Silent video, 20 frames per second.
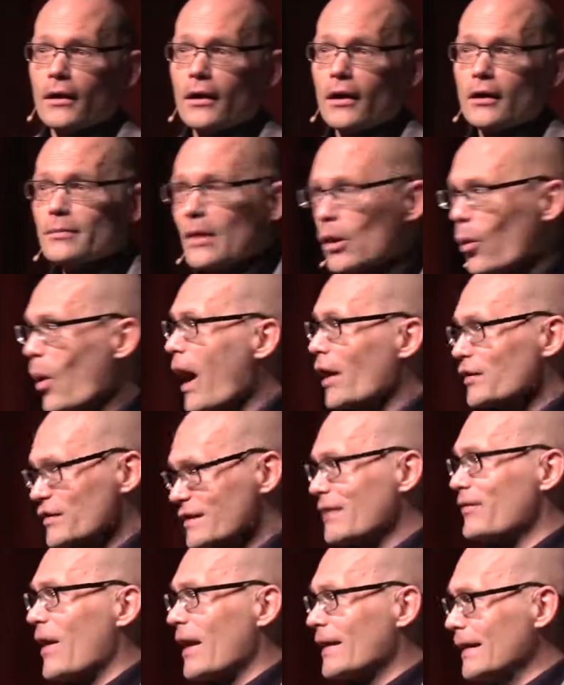It's been a while
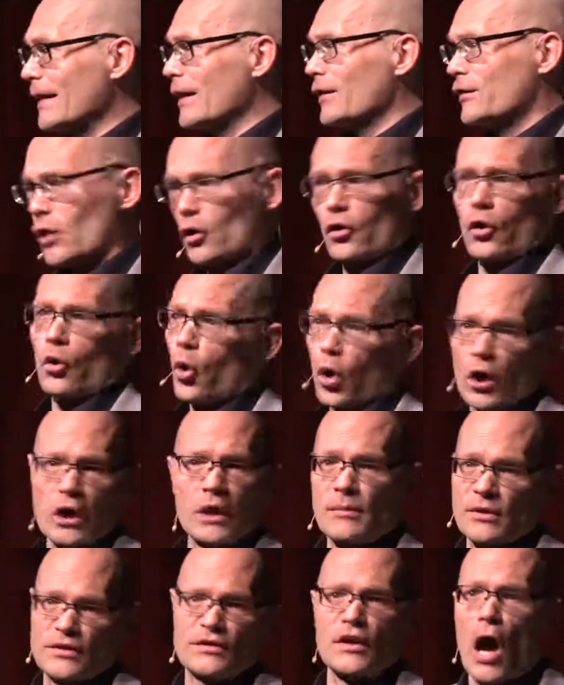since I've had an internal
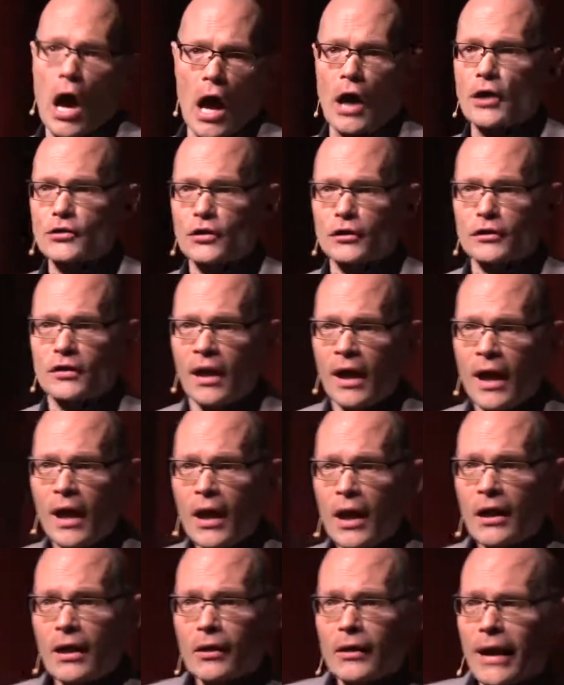organ massage. It's
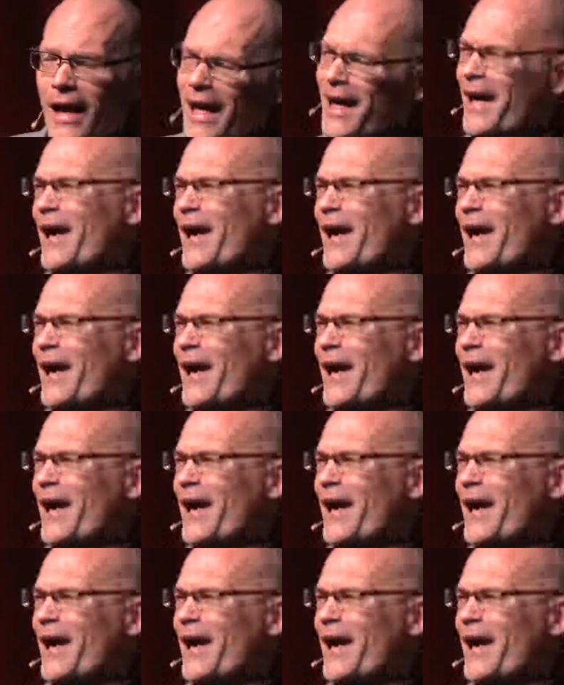like,